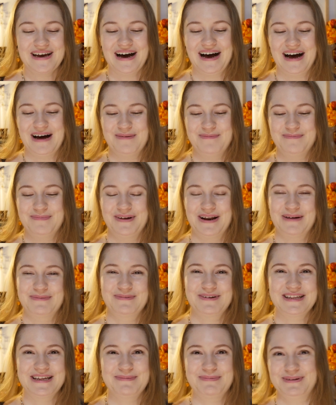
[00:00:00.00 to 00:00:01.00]
um, but I'm
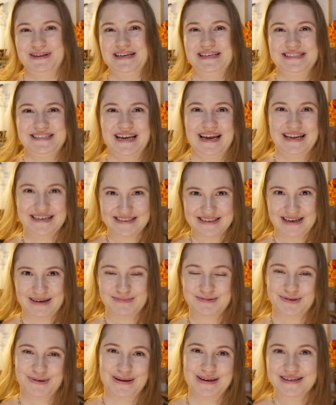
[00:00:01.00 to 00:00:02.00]
really pleased I ended
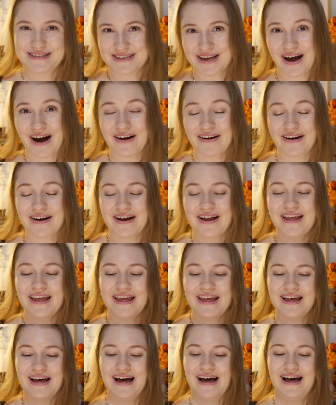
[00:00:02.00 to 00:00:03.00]
up doing Katara.
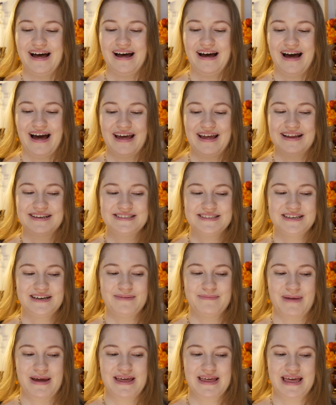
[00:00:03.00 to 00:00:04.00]
Uh, I ended
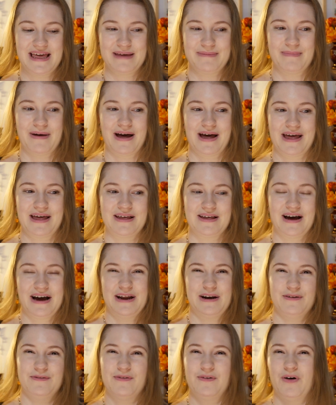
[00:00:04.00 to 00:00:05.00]
up making my
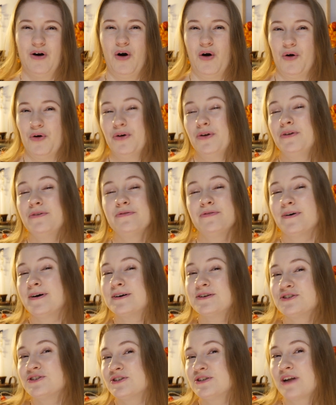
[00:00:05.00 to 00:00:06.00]
kind of own
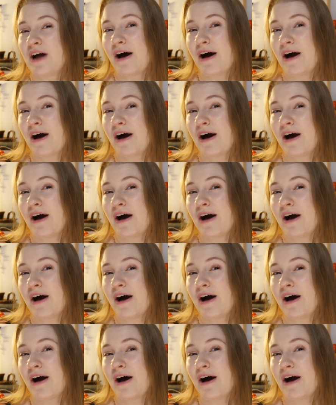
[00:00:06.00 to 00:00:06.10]
version